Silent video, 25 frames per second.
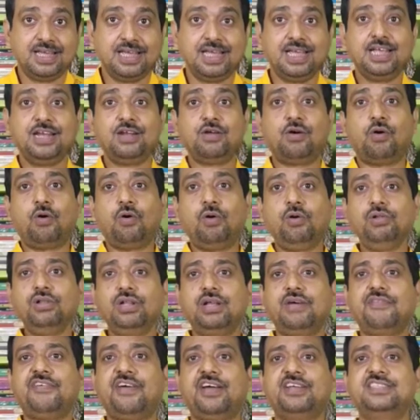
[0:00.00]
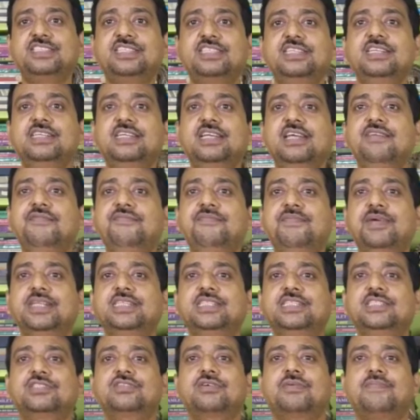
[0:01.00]
In all the fascinating
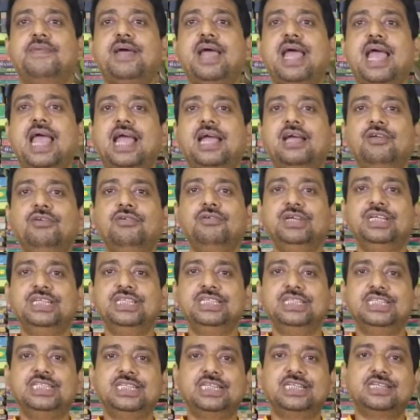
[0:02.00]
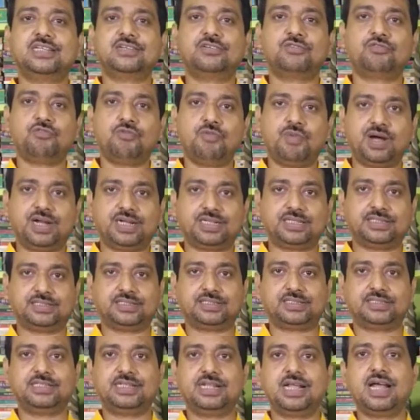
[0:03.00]
pages of Anglo-Indian
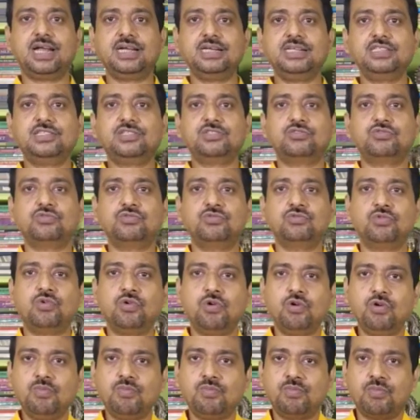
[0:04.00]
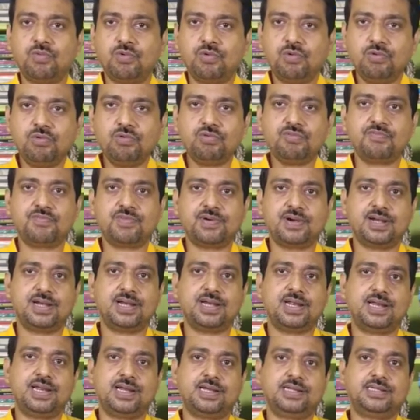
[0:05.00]
romance, there is no more
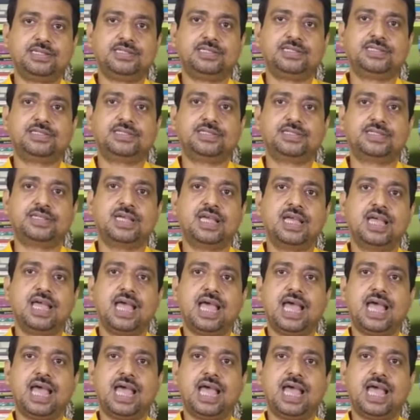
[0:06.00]
brilliant